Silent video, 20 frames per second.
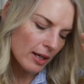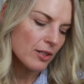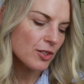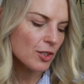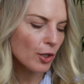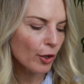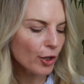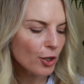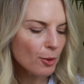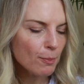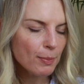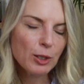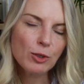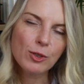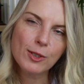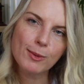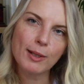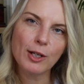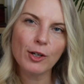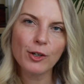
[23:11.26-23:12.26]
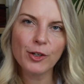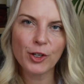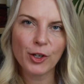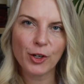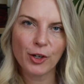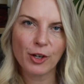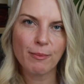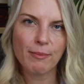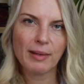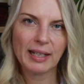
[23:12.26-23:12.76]
So, because we don't
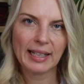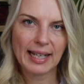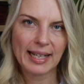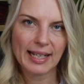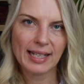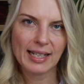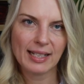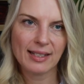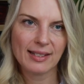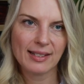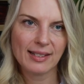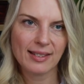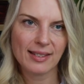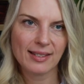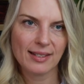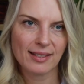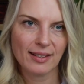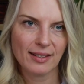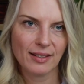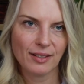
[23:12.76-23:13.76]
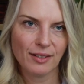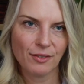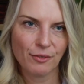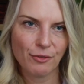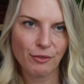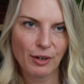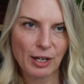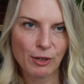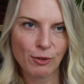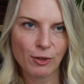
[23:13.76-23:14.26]
know Melania's
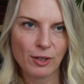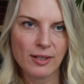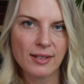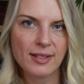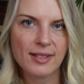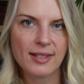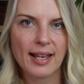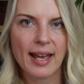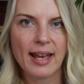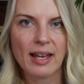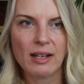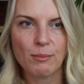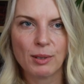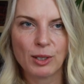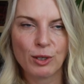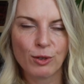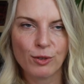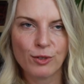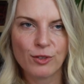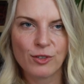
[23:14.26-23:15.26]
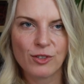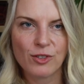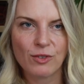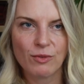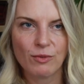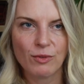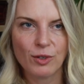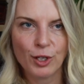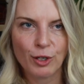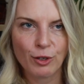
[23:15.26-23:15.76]
fragrance, and because
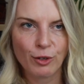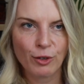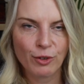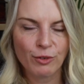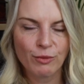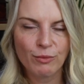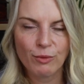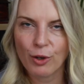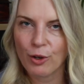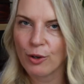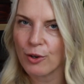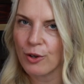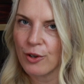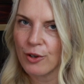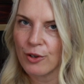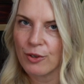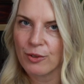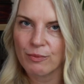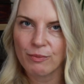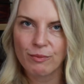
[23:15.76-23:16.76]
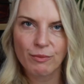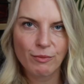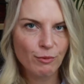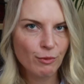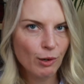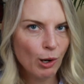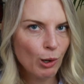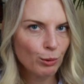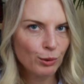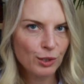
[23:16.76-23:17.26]
you know her
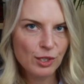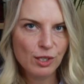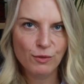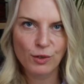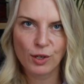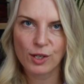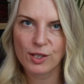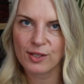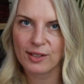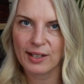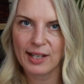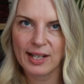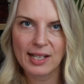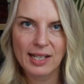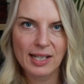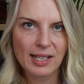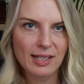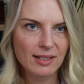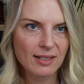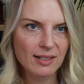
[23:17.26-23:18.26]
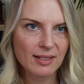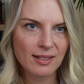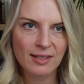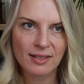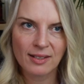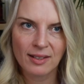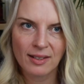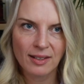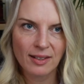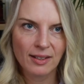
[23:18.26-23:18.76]
role as first lady
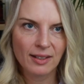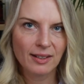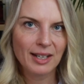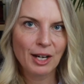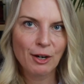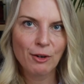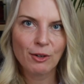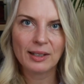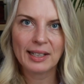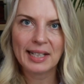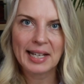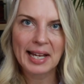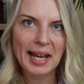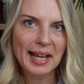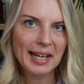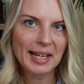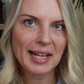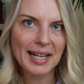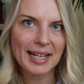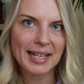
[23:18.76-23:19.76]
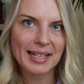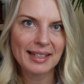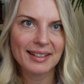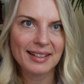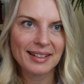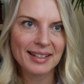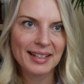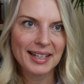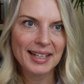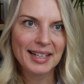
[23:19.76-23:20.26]
is currently hanging
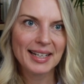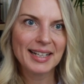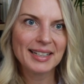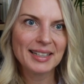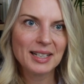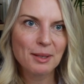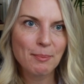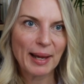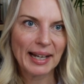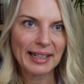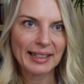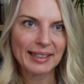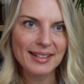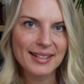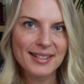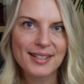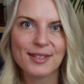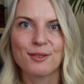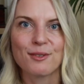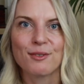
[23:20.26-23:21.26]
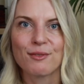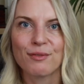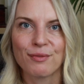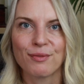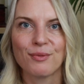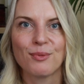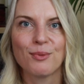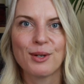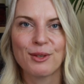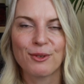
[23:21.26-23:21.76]
in, in the balance of
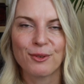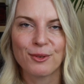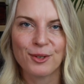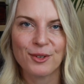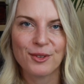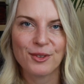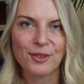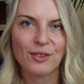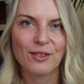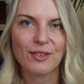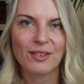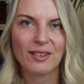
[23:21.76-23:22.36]
whether or not